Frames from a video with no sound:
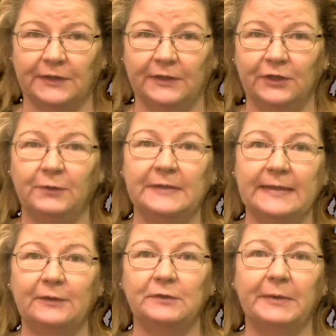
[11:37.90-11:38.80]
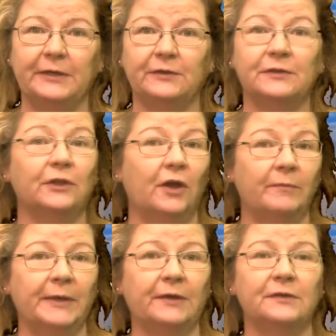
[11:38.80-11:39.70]
U.S. Housemakers,
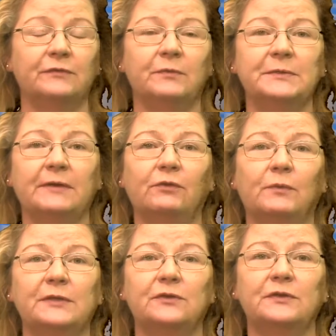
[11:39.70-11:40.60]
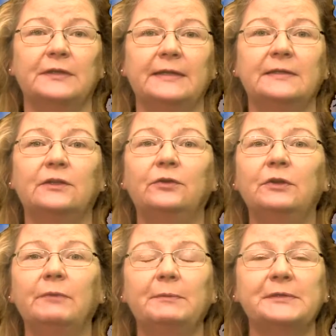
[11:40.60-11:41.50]
lawmakers from several western states,
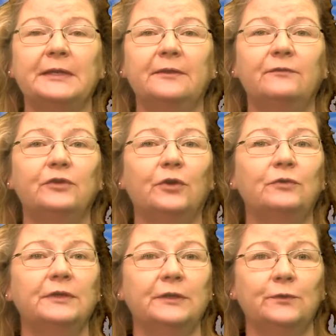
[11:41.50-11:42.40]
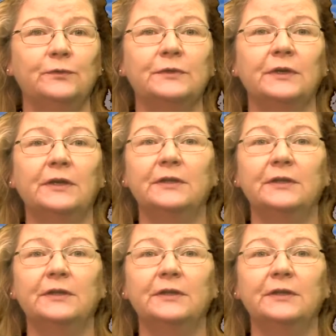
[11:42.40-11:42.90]
including Representative Joe Neguse,